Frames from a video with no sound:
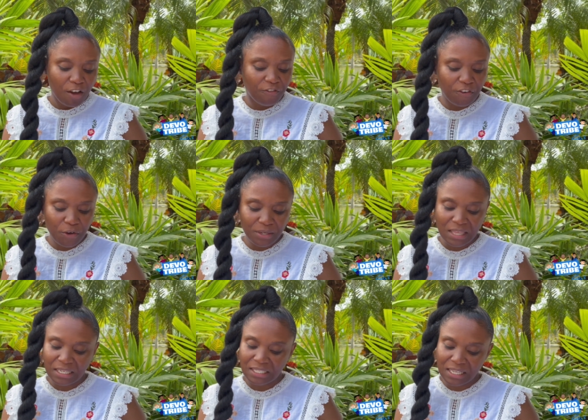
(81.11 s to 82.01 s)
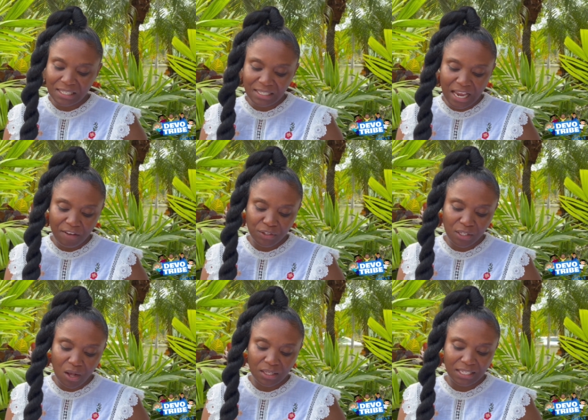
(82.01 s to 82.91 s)
Food that doesn't have
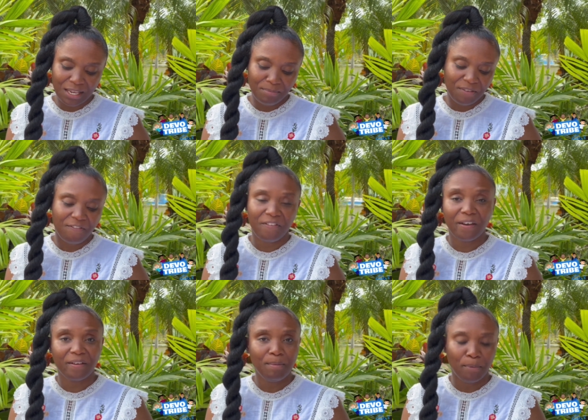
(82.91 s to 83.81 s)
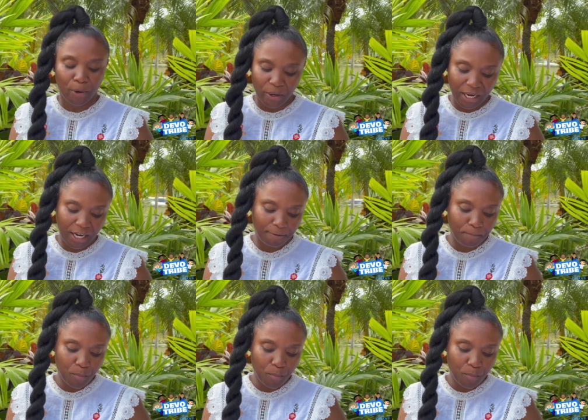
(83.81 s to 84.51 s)
salt can be very boring.